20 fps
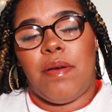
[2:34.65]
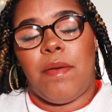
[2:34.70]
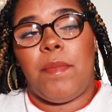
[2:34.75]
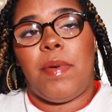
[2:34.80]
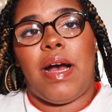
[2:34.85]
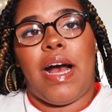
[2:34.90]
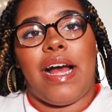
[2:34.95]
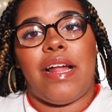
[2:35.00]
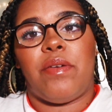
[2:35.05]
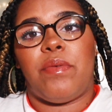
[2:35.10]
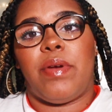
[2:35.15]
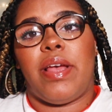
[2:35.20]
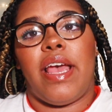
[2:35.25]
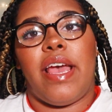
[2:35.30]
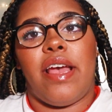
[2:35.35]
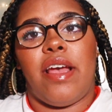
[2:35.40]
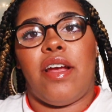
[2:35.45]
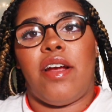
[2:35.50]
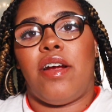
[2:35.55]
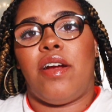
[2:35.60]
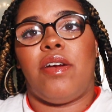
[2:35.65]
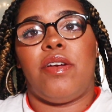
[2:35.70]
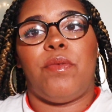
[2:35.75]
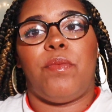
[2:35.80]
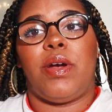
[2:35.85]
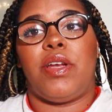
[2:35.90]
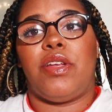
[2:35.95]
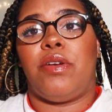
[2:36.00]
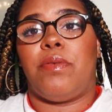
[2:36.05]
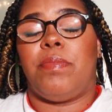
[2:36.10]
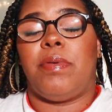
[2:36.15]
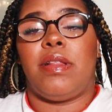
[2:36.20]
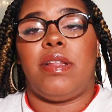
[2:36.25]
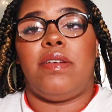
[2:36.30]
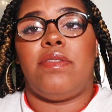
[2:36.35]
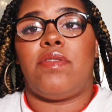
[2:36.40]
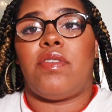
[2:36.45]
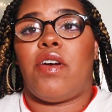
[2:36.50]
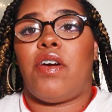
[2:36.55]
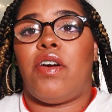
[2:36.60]
but I don't care what your
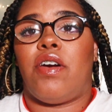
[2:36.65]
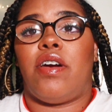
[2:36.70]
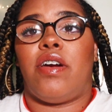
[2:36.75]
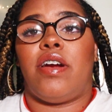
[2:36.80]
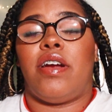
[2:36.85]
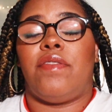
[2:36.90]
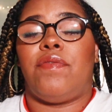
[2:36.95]
beliefs are.